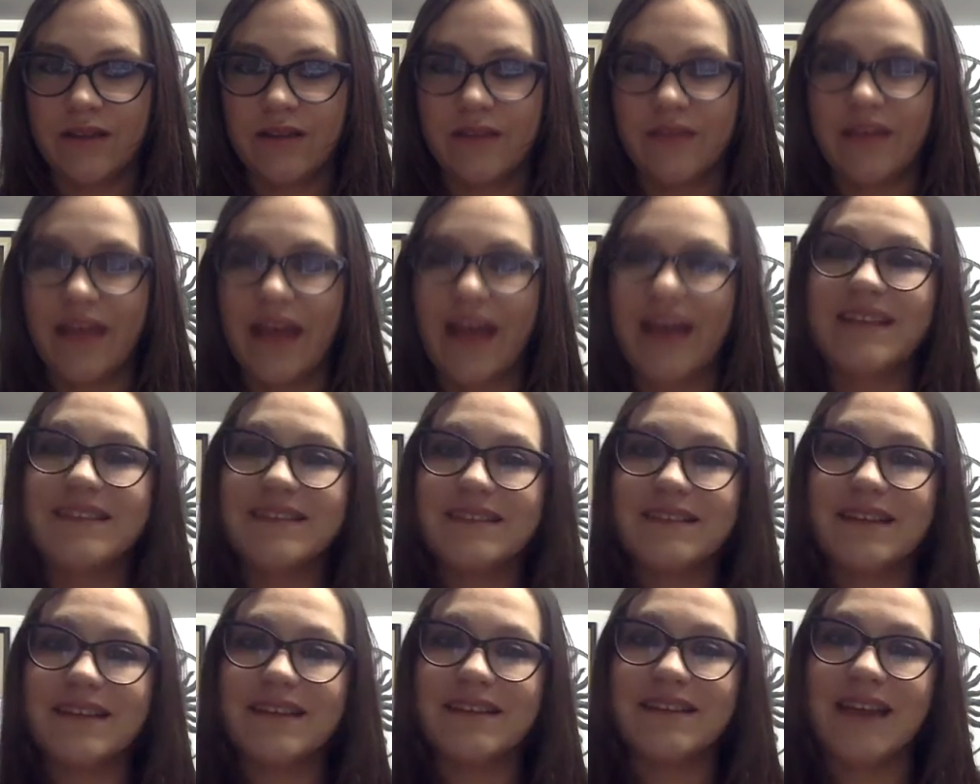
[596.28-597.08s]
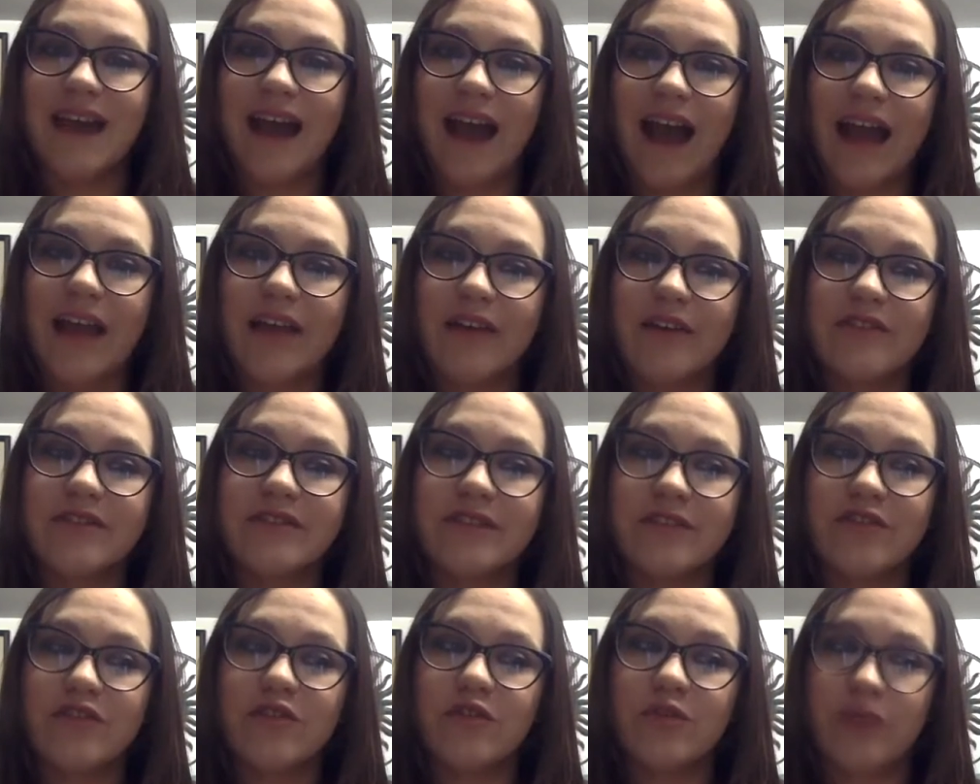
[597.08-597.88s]
That is an entire
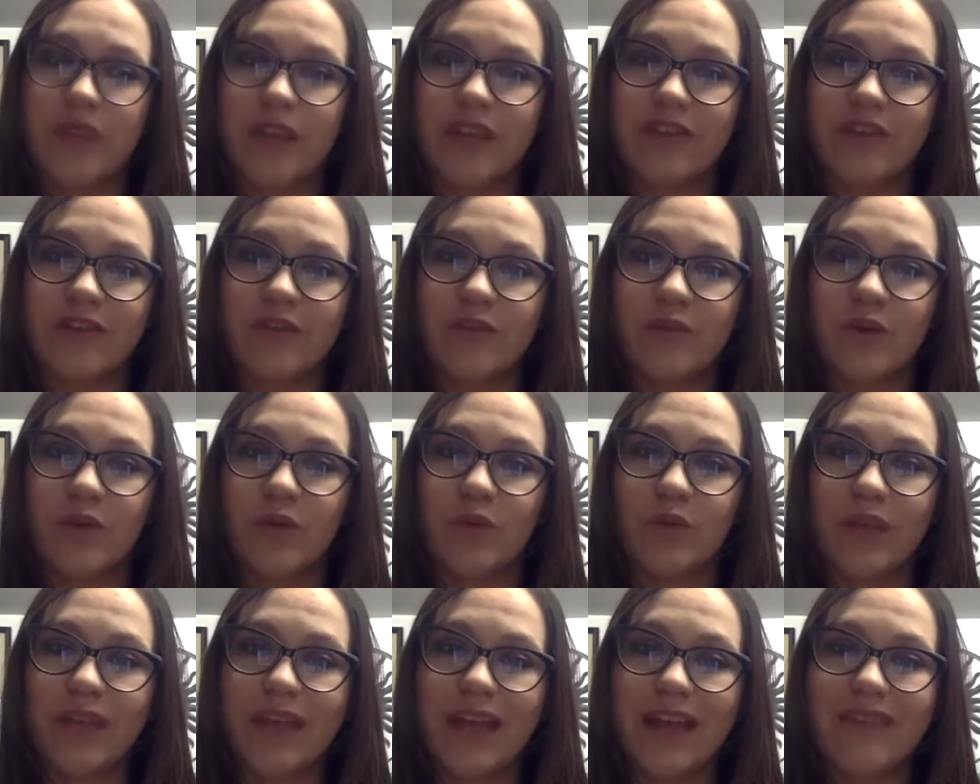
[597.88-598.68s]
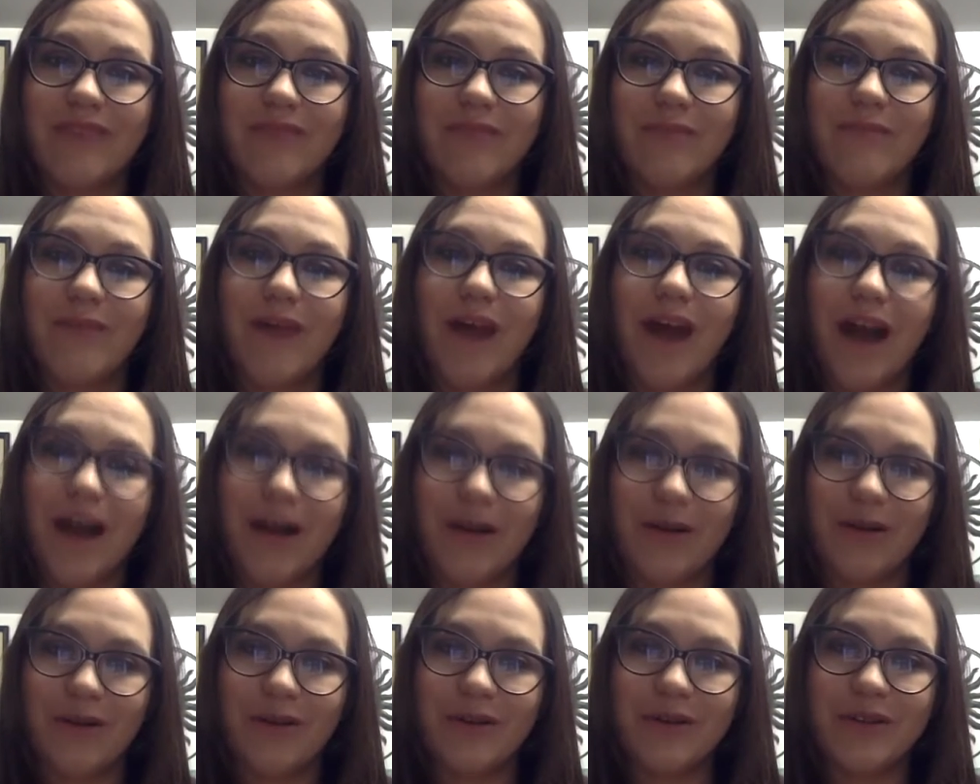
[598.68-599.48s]
situation where we have
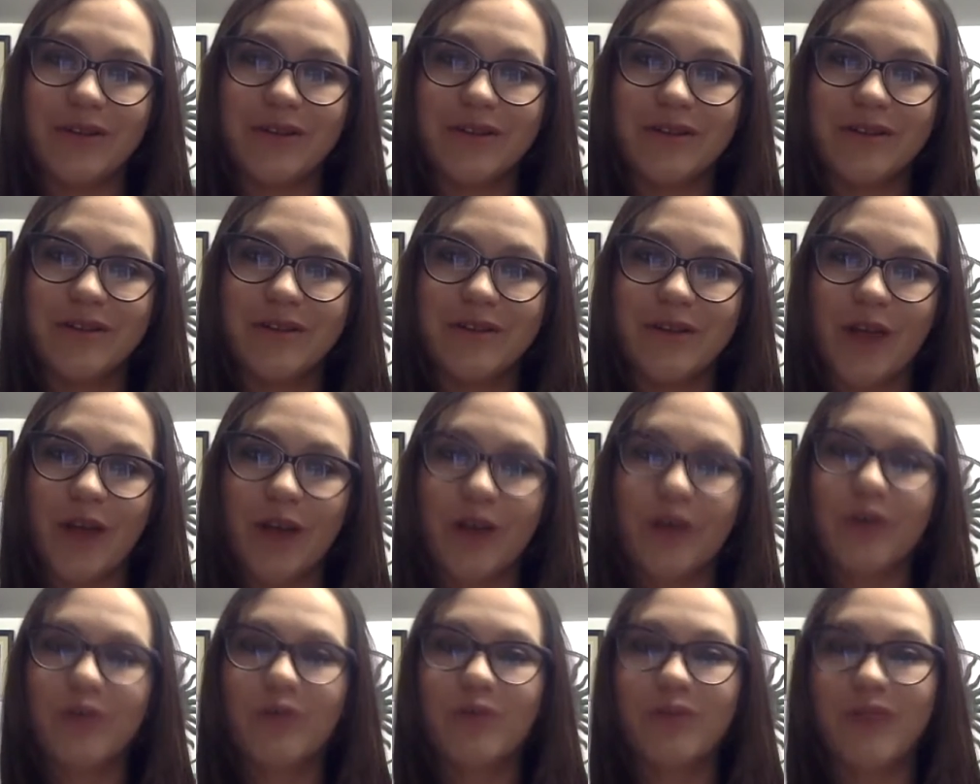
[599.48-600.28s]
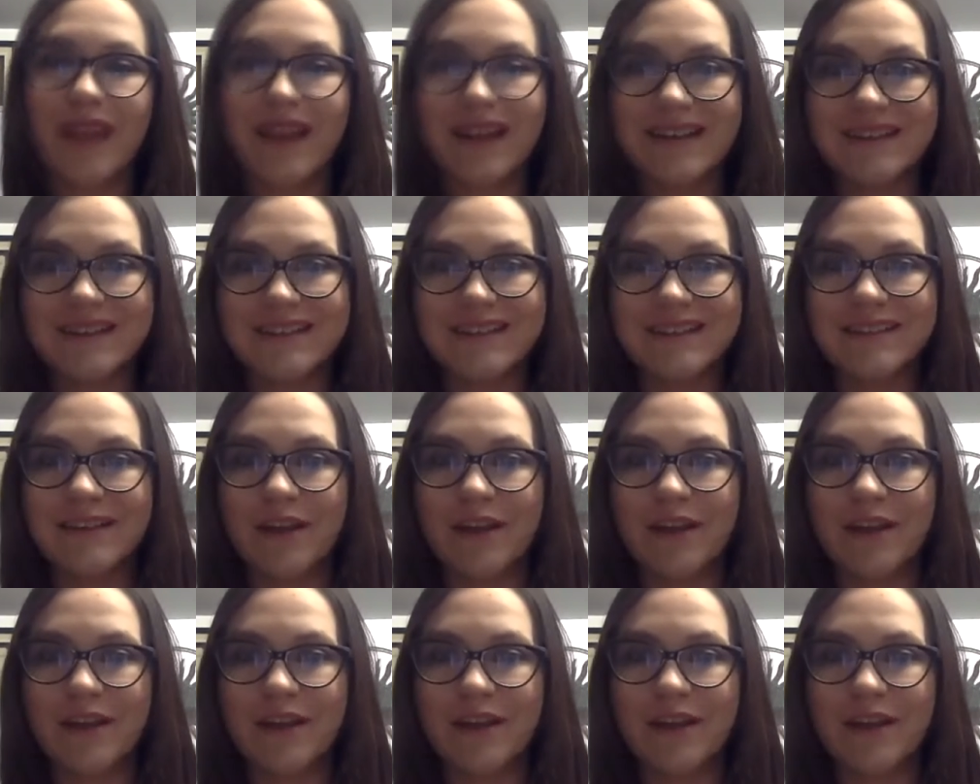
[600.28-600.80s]
modeled a correct,